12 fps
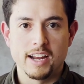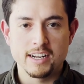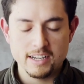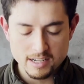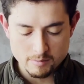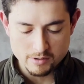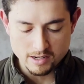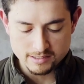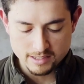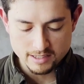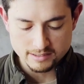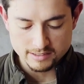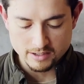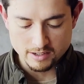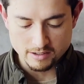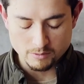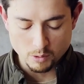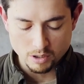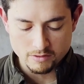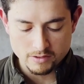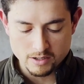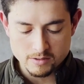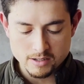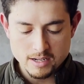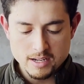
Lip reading: editing process and our workflow.